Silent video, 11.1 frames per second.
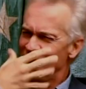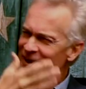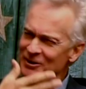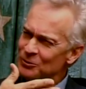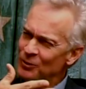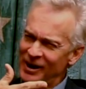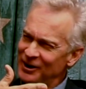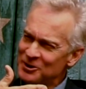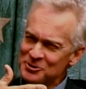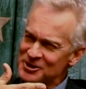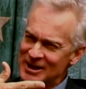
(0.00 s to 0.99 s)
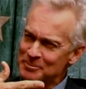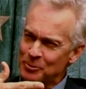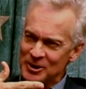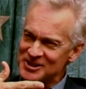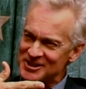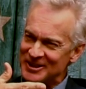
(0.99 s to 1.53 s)
why are, why are you saying
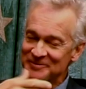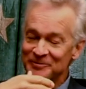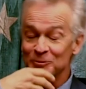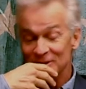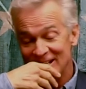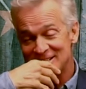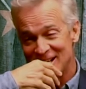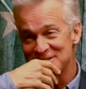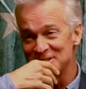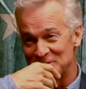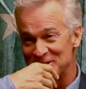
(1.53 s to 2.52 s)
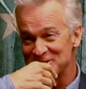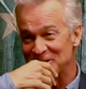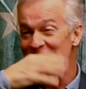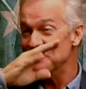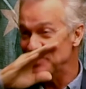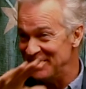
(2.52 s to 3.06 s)
Boise? Well, that's actually what it's
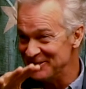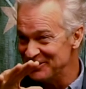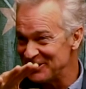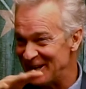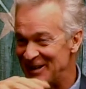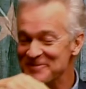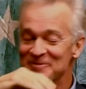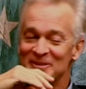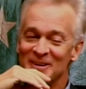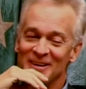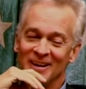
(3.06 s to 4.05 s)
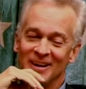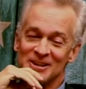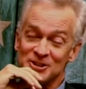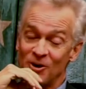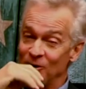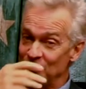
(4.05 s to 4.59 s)
called, but okay.
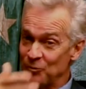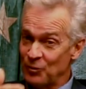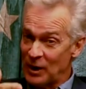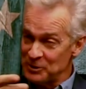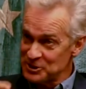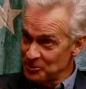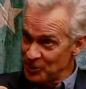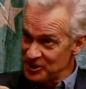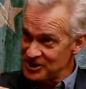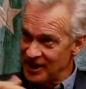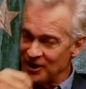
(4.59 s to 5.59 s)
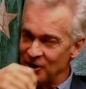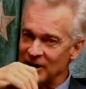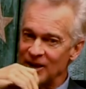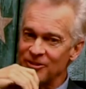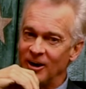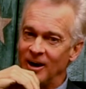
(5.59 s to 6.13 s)
So I went to Boise, Idaho, and
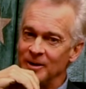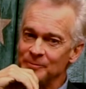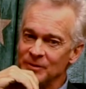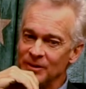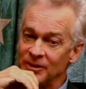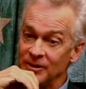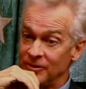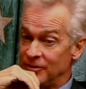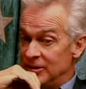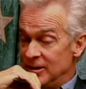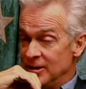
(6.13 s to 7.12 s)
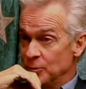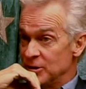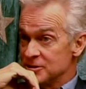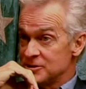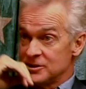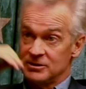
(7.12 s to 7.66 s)
I thought the, the deal
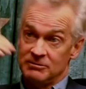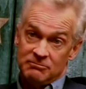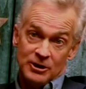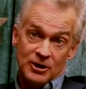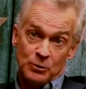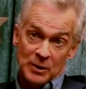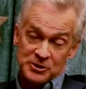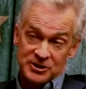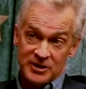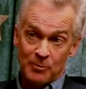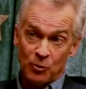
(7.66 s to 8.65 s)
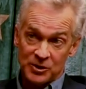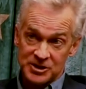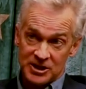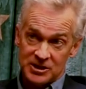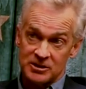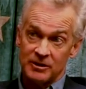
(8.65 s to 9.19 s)
was, you know, I was the number one
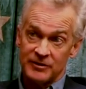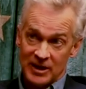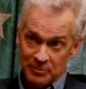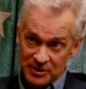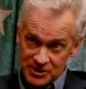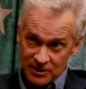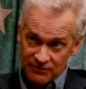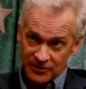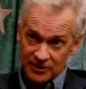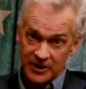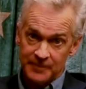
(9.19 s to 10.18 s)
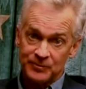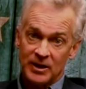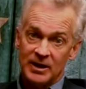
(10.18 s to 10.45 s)
station or the NBC affiliate,